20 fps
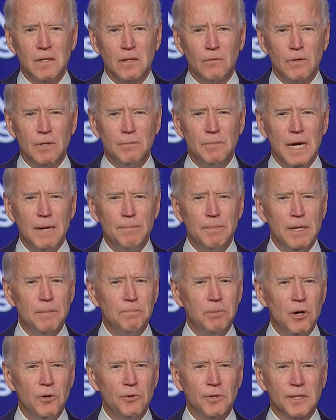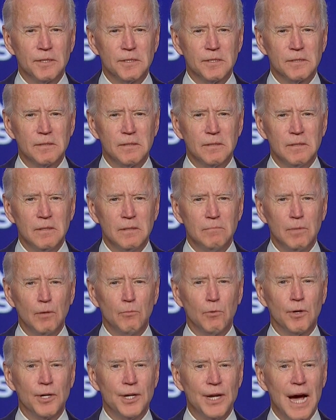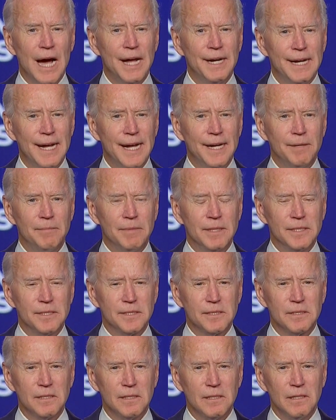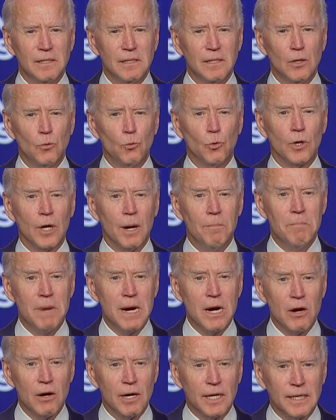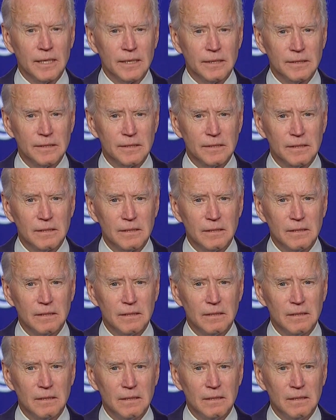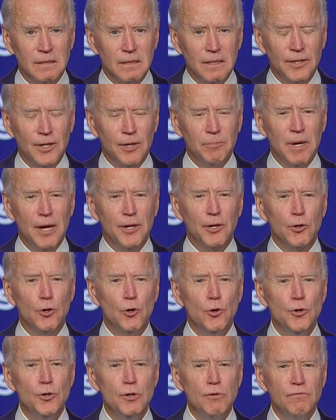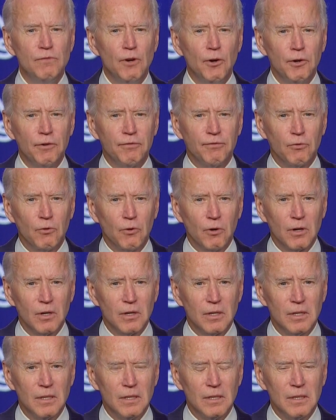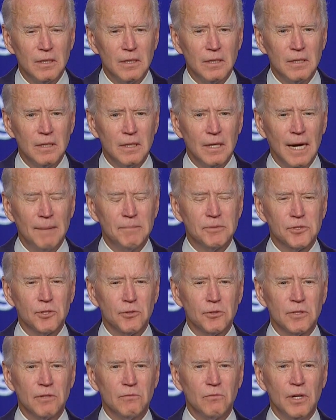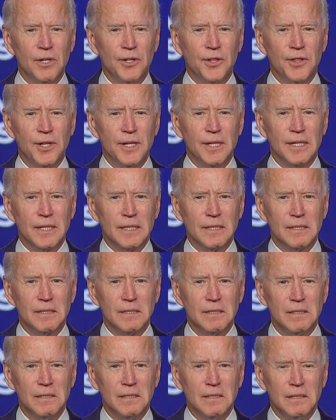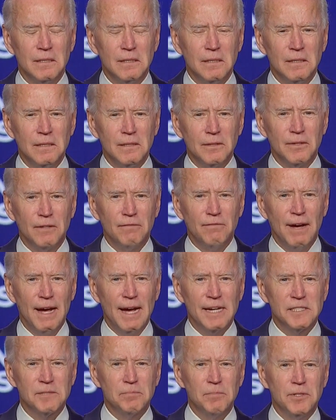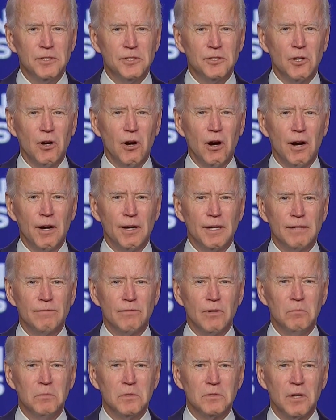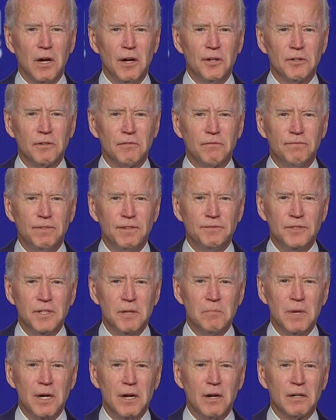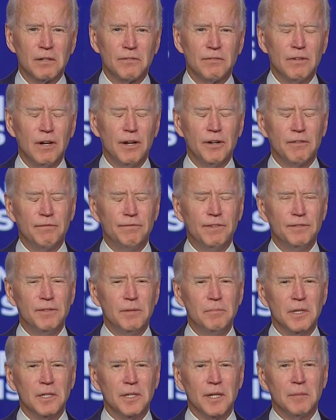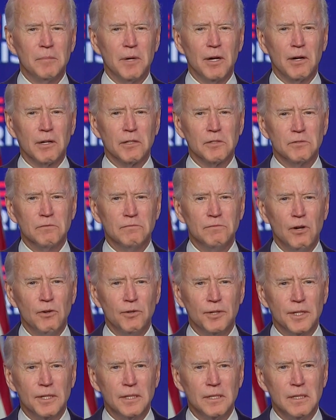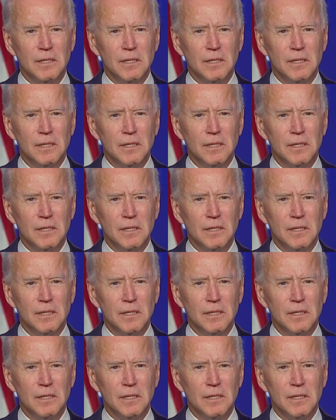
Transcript: We may be opponents, but we're not enemies. We're Americans. No matter who you voted for, I'm certain of one thing. The vast majority of almost 150 million Americans who voted,